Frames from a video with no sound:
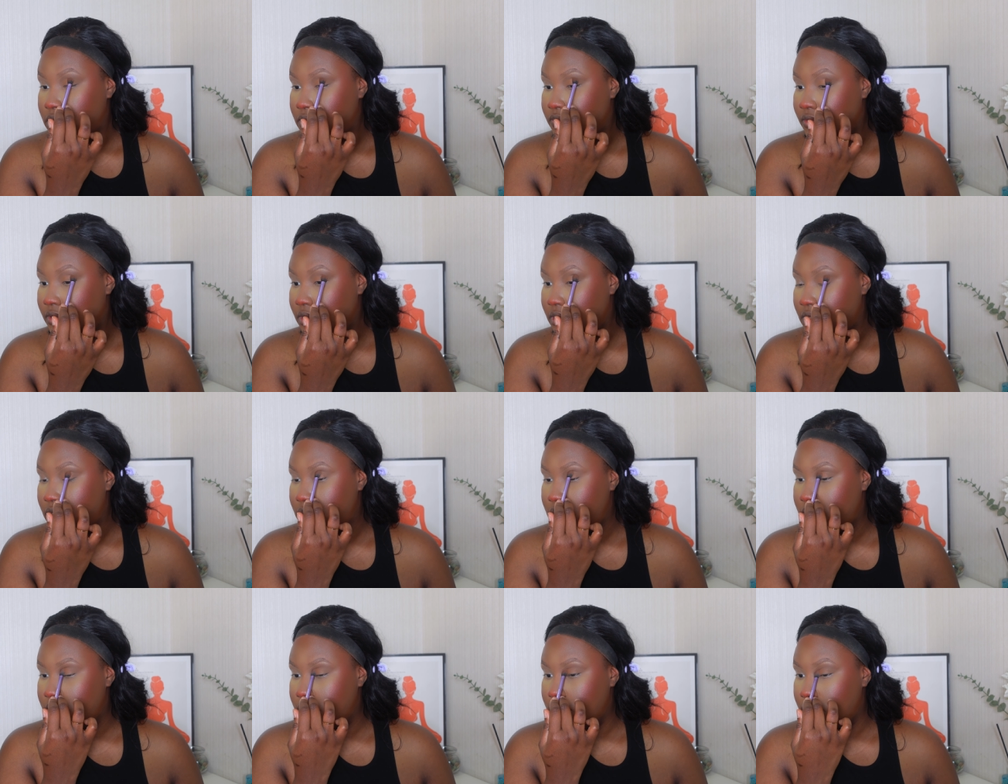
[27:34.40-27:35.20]
Really
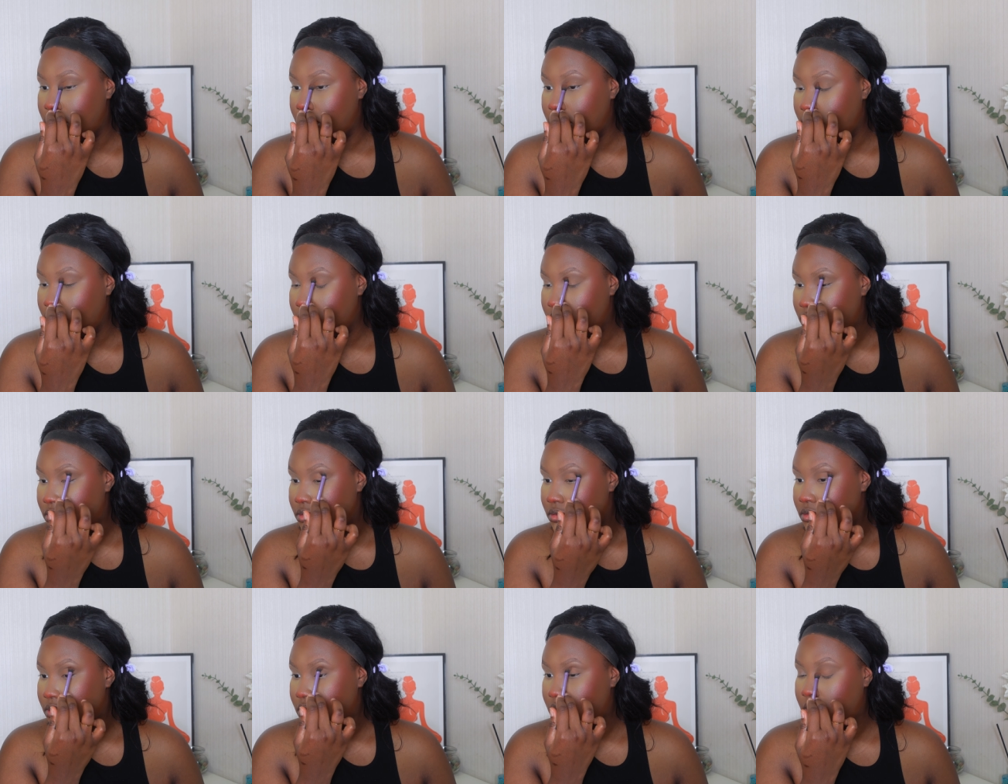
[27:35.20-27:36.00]
easy to
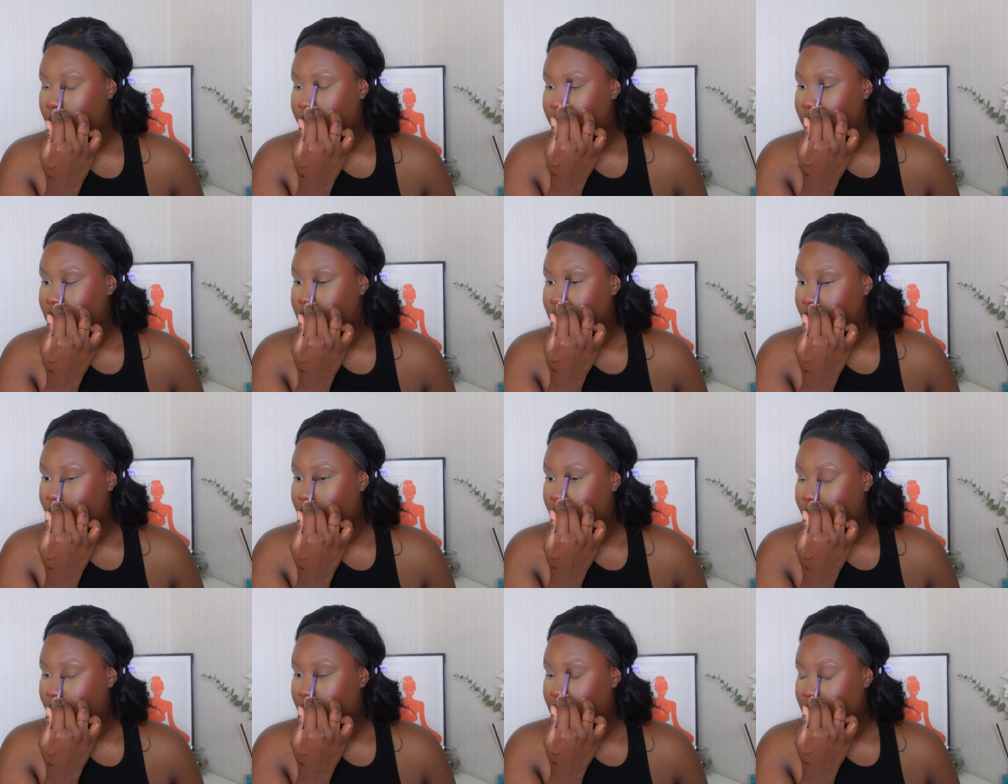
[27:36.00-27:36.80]
use. So I'm just
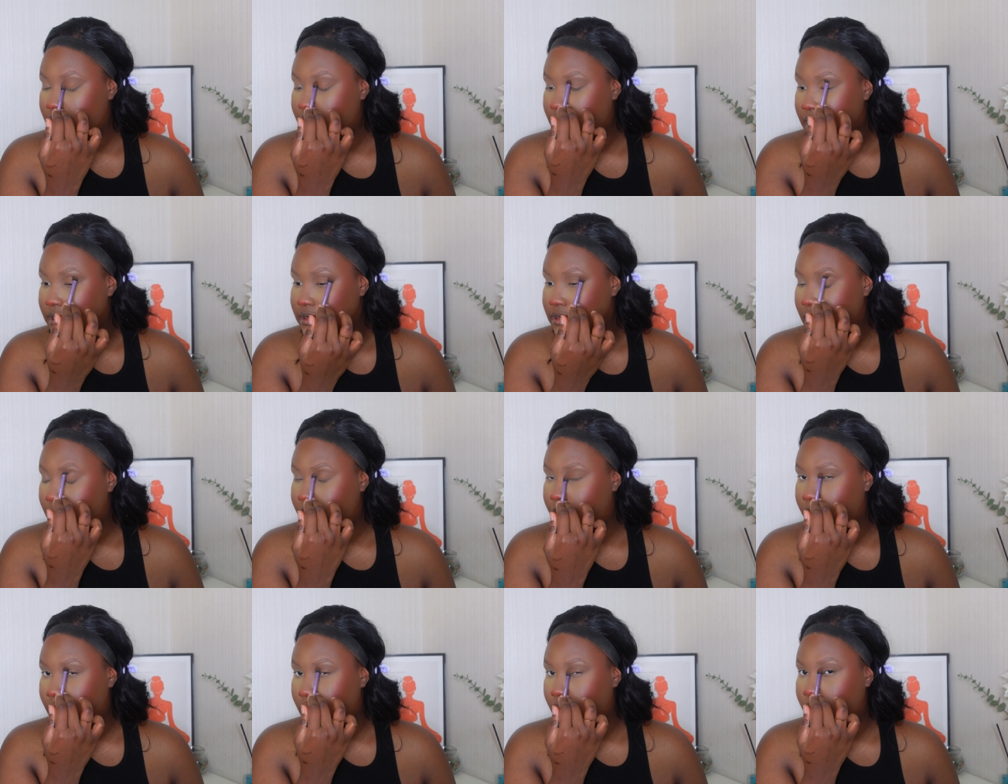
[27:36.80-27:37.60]
going with that lighter
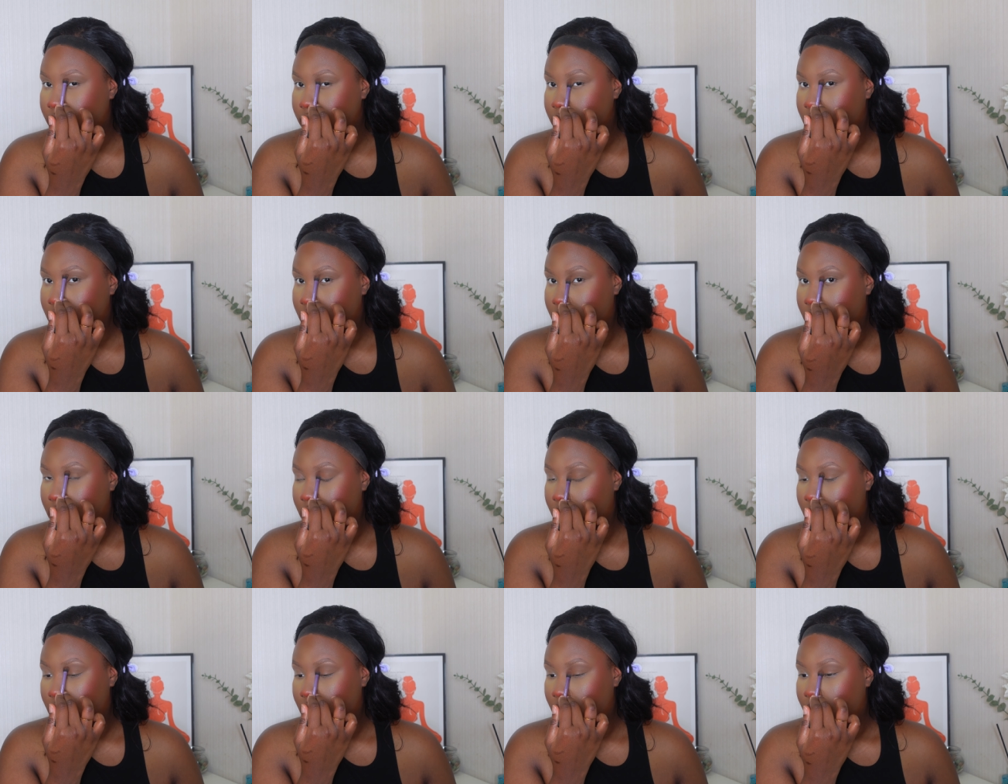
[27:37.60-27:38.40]
brown,
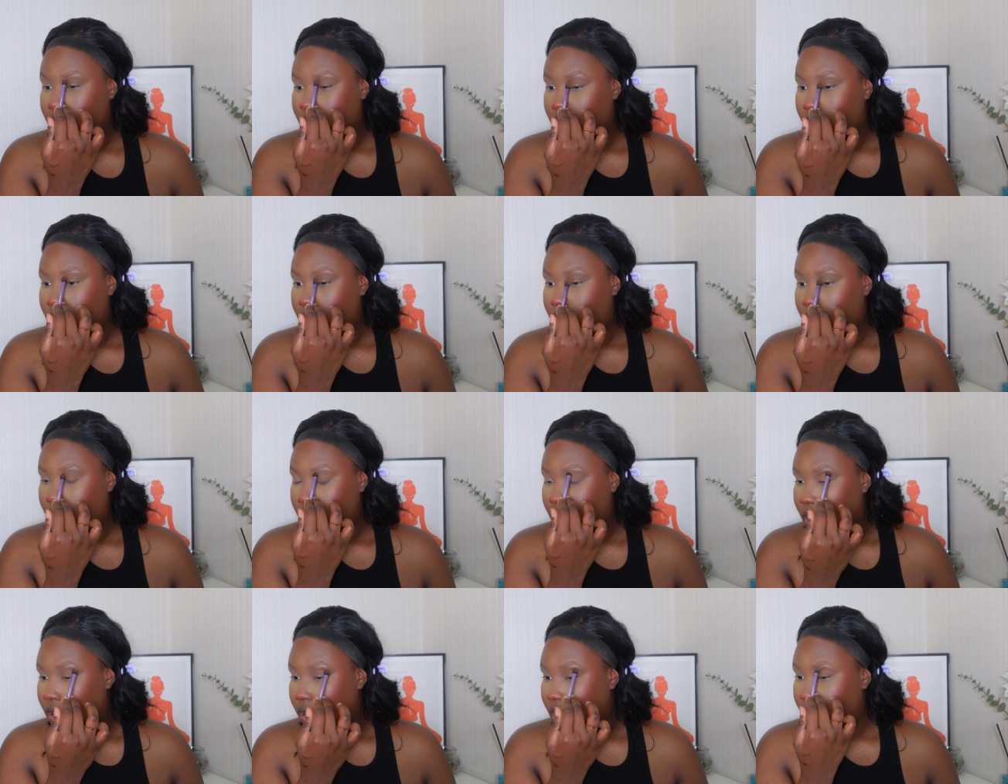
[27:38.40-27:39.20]
and
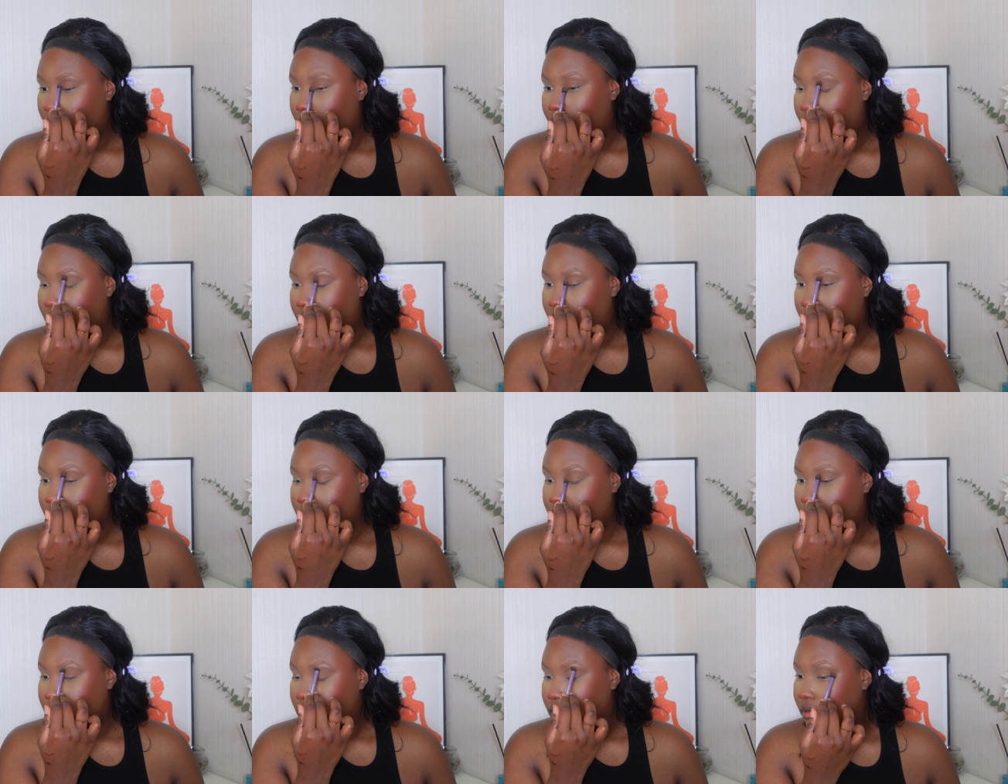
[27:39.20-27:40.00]

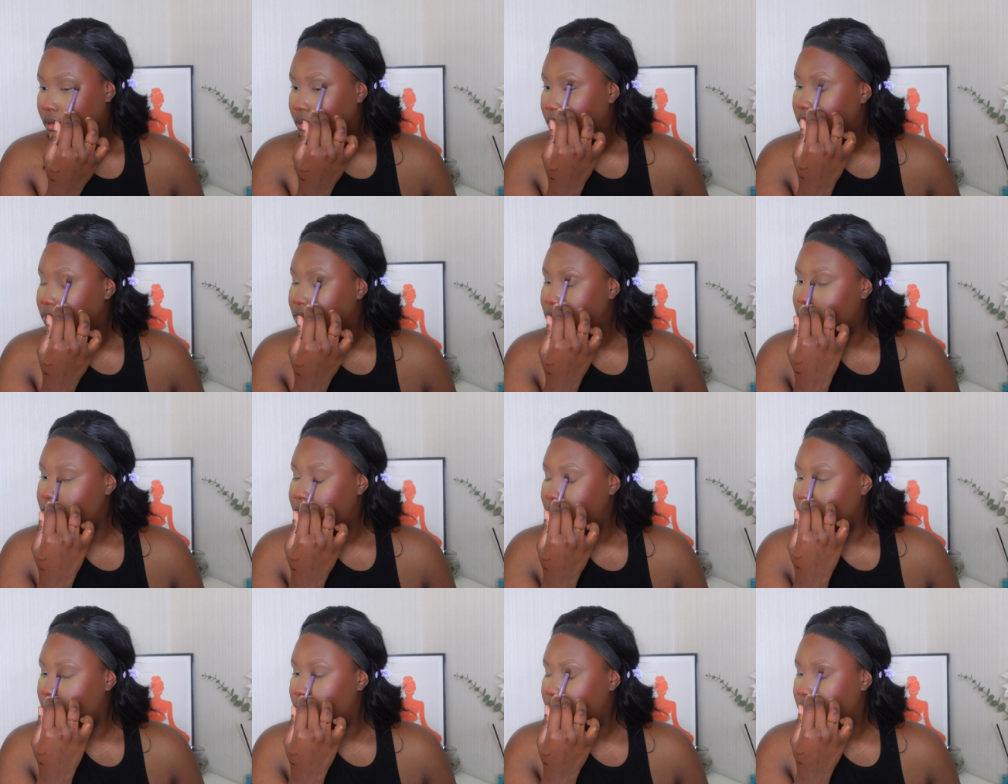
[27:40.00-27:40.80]
I'm just
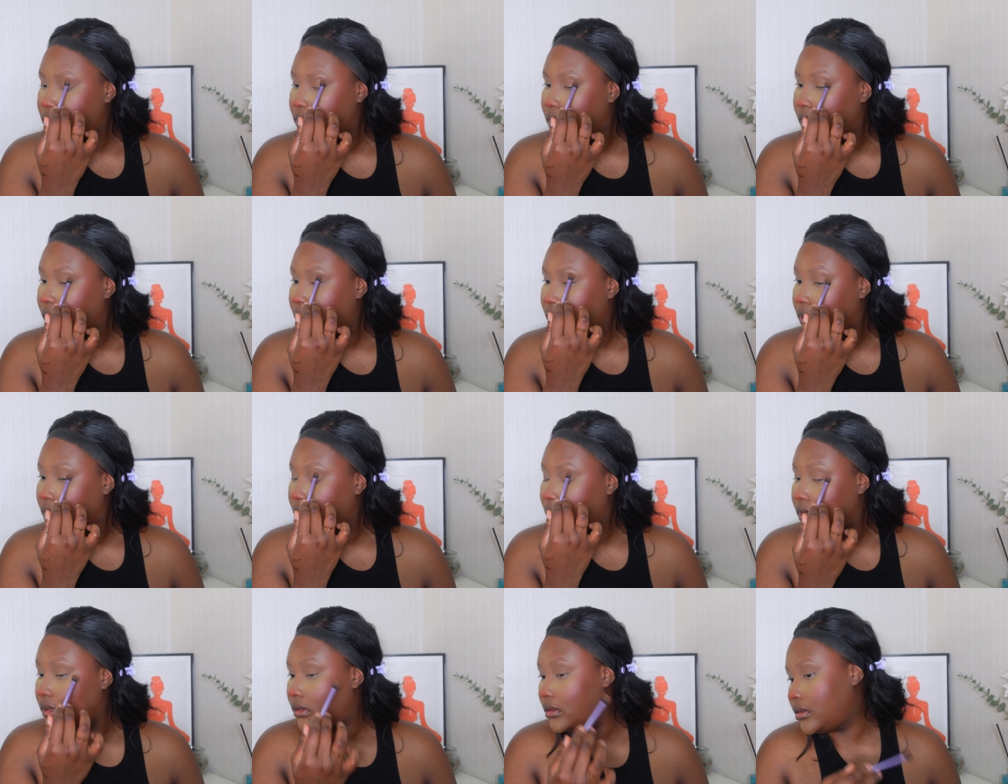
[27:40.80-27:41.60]
blending that
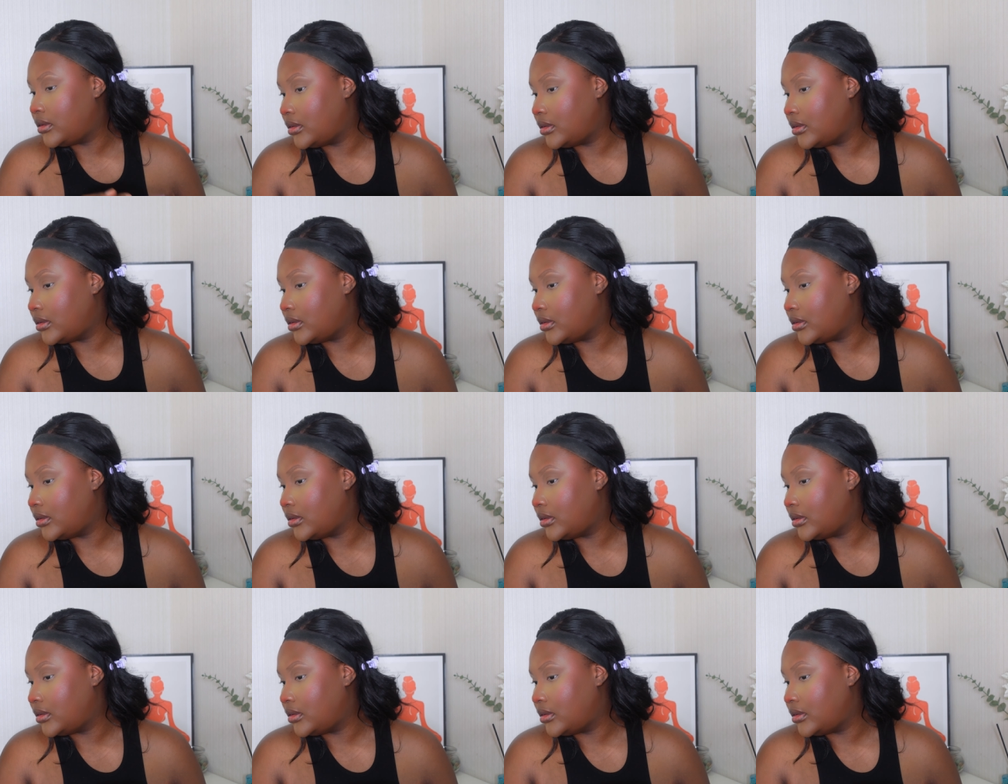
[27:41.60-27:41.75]
in.